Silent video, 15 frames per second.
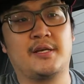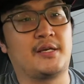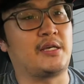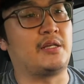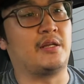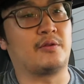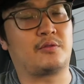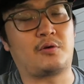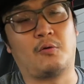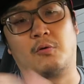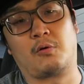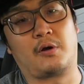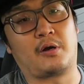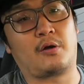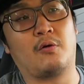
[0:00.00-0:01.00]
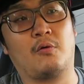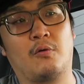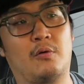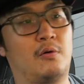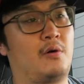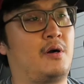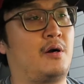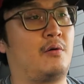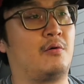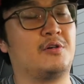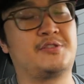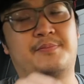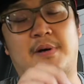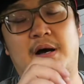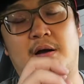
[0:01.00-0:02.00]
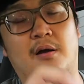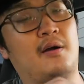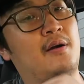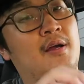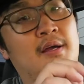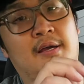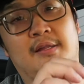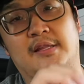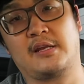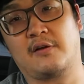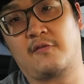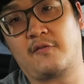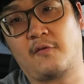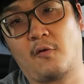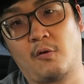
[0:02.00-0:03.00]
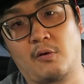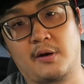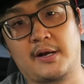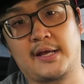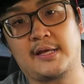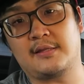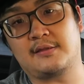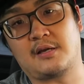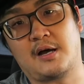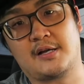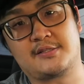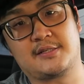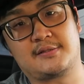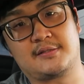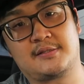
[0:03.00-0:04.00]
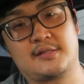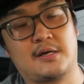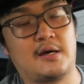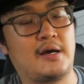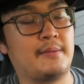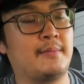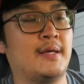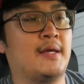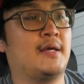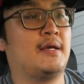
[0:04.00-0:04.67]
you know, torque or horsepower than a Ford and Dodge at the time.